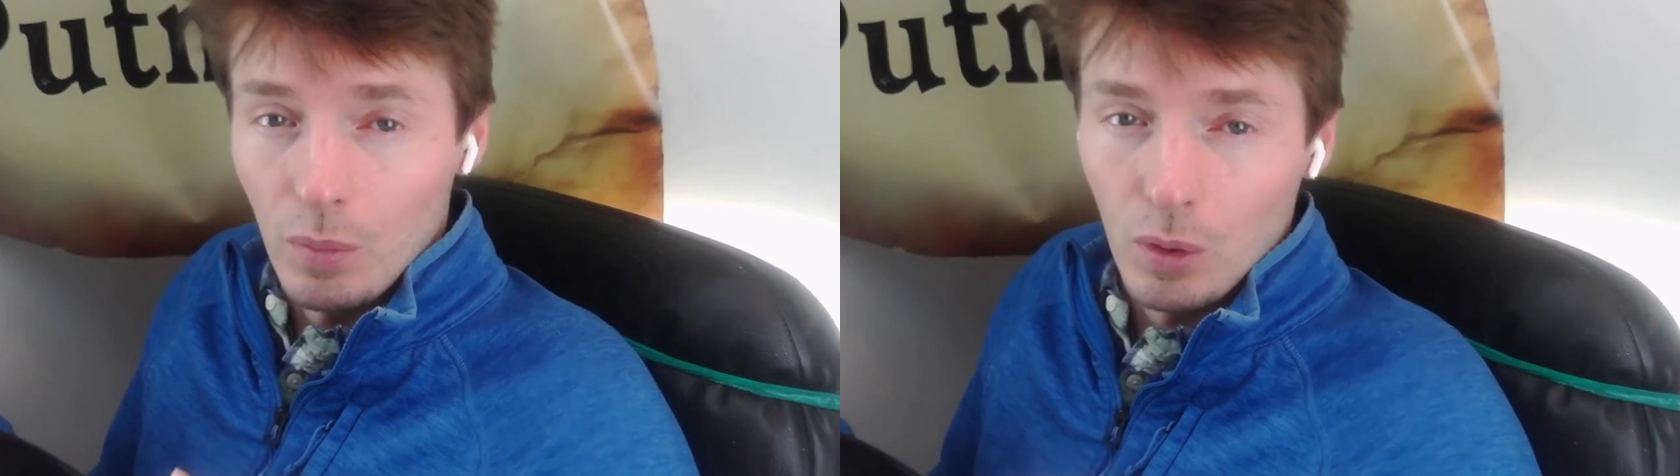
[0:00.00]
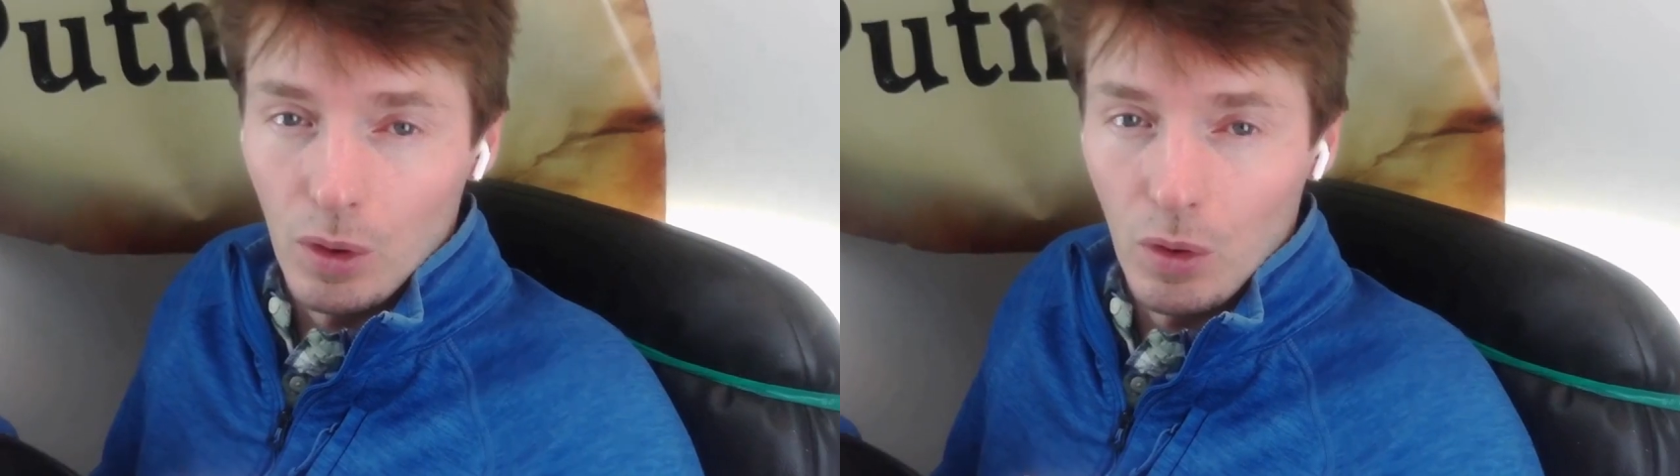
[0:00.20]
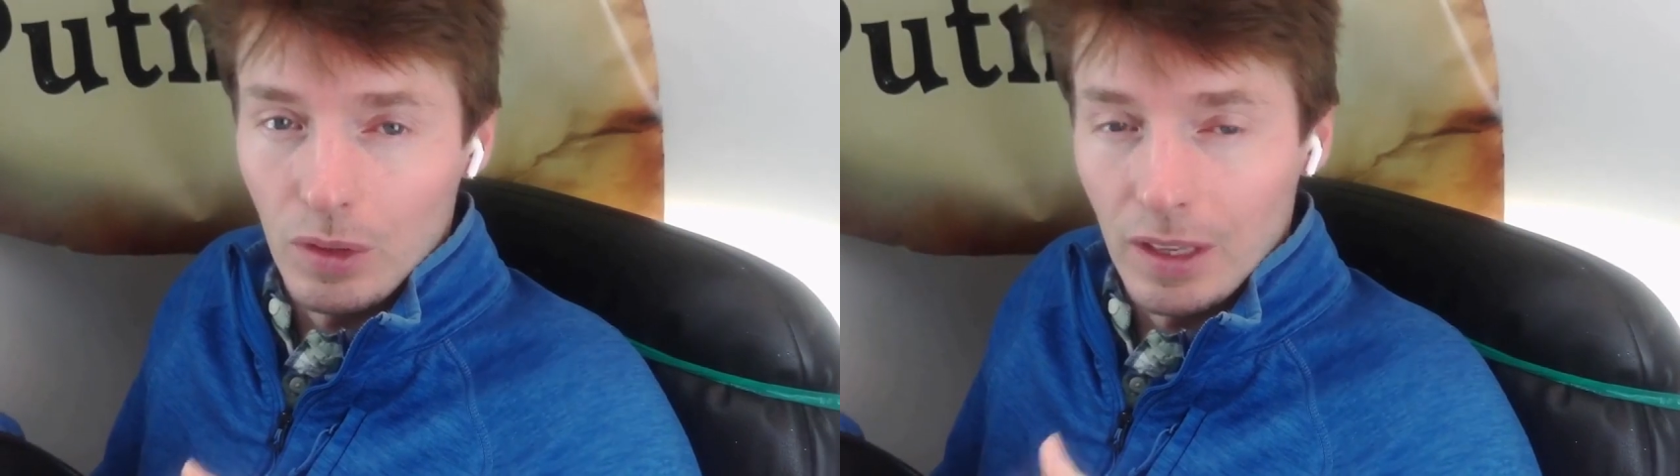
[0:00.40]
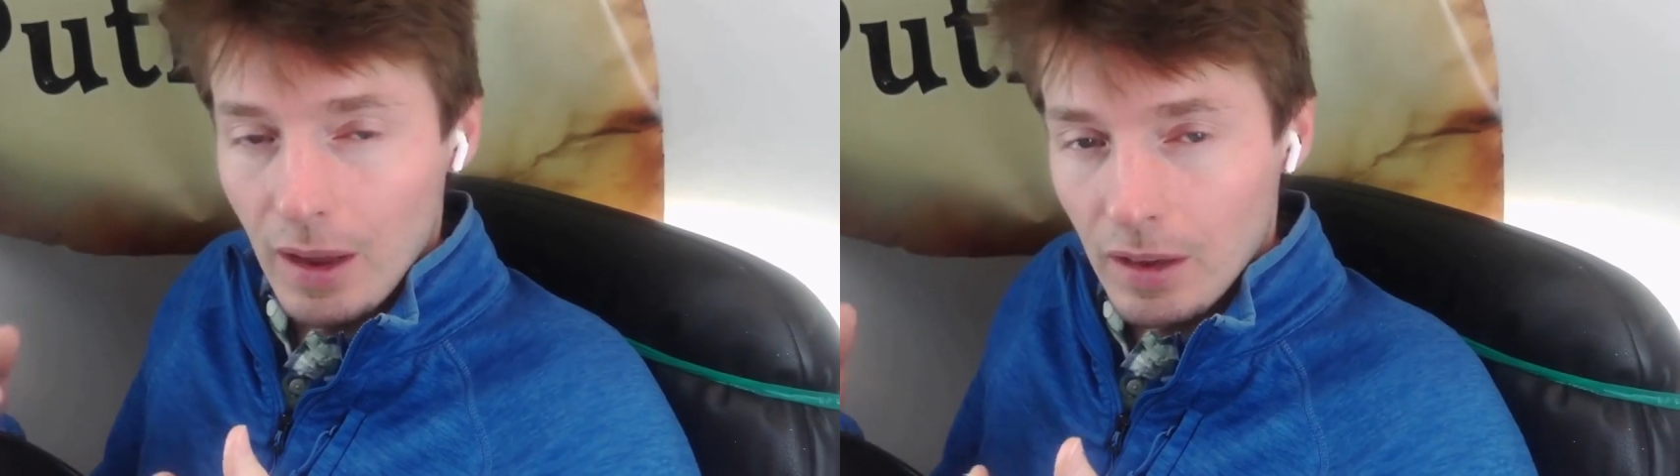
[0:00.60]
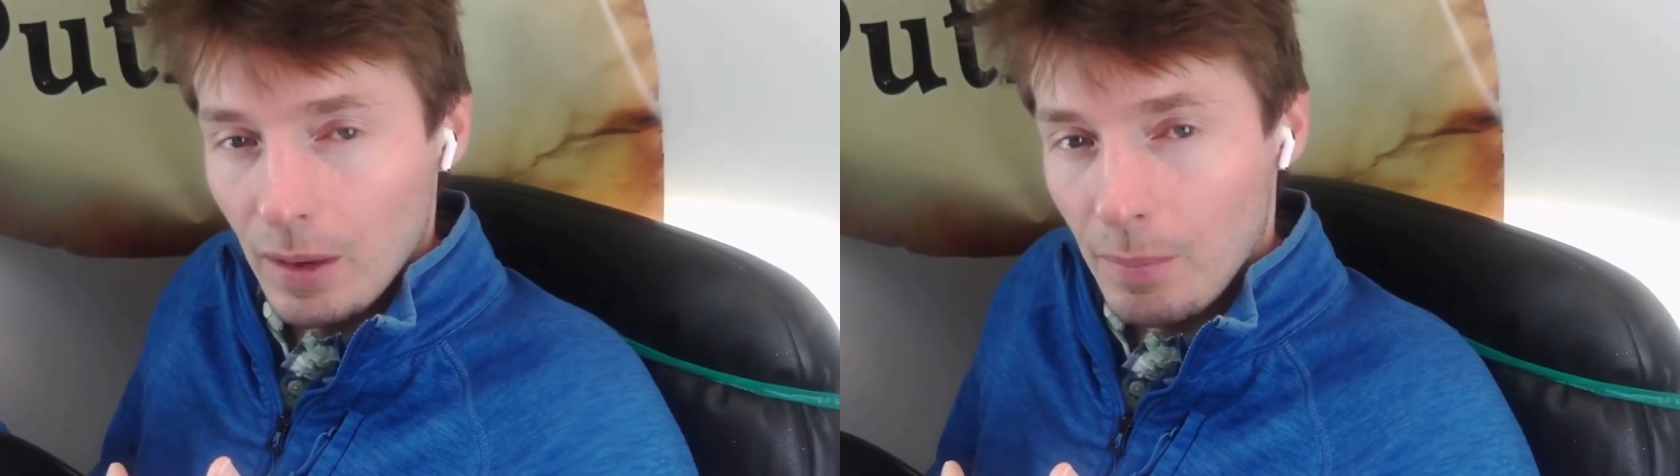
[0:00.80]
Bruno was
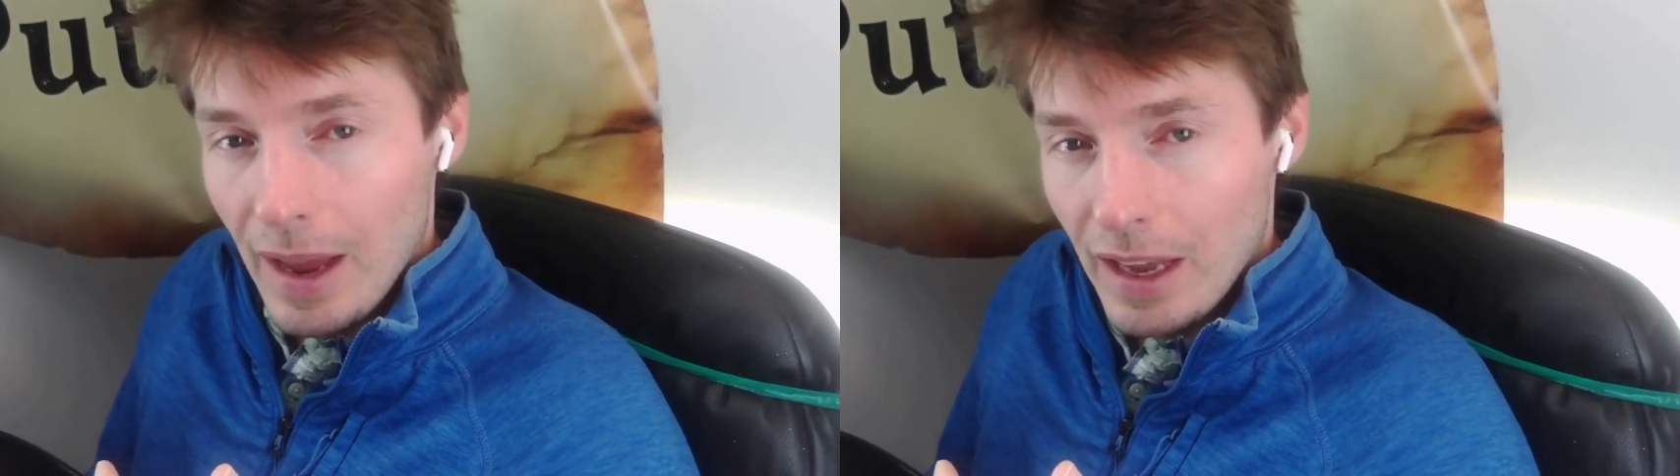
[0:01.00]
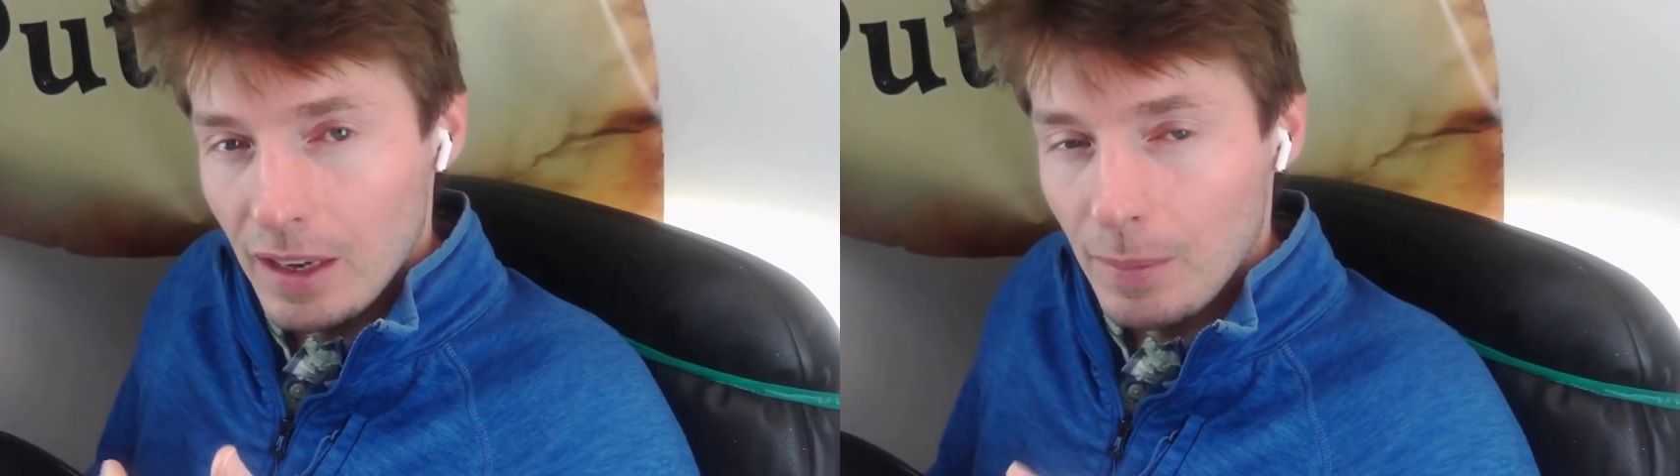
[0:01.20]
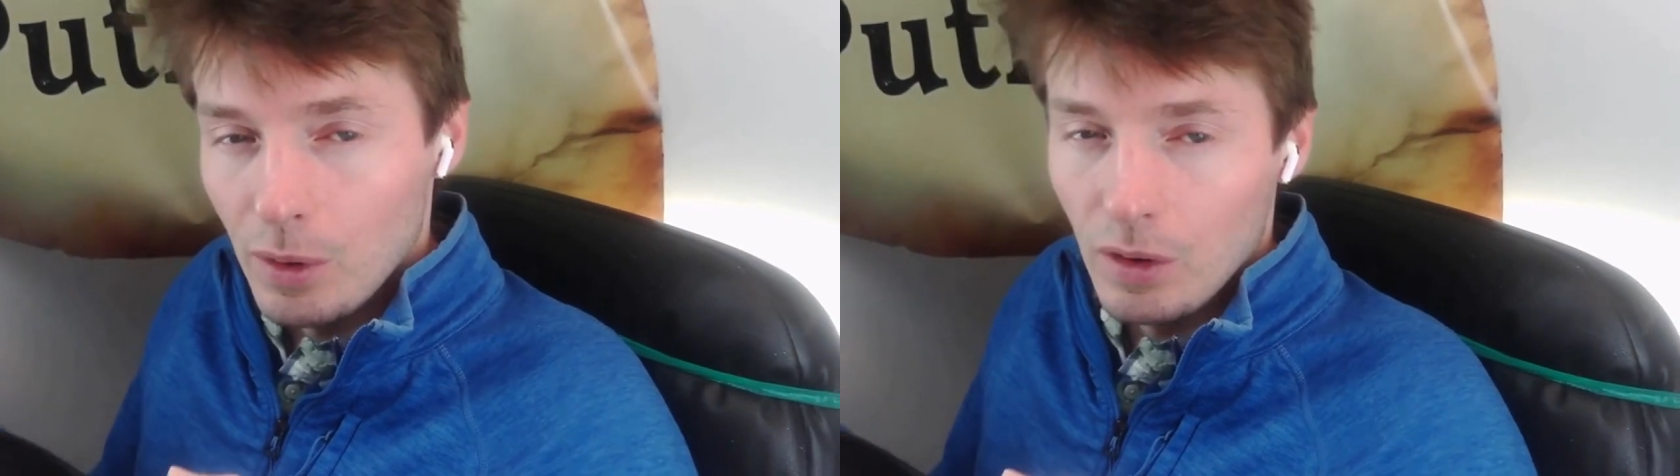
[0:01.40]
out here making it